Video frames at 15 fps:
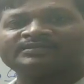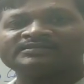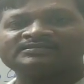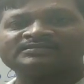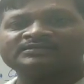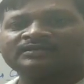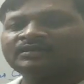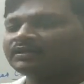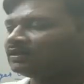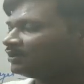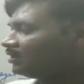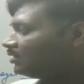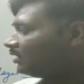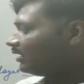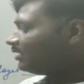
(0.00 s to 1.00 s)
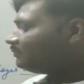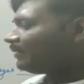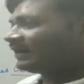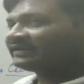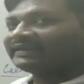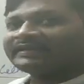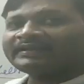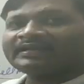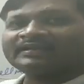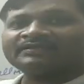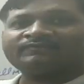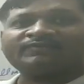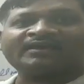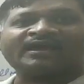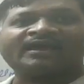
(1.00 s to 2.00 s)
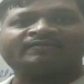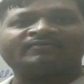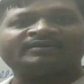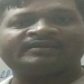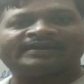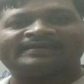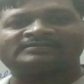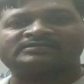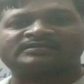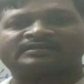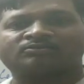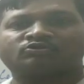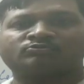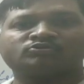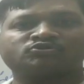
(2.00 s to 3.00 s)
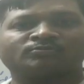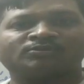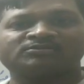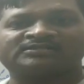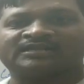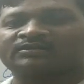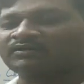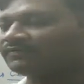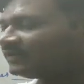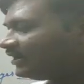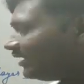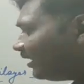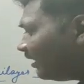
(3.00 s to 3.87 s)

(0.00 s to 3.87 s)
from this, in bacteria we have an extra chromosomal set of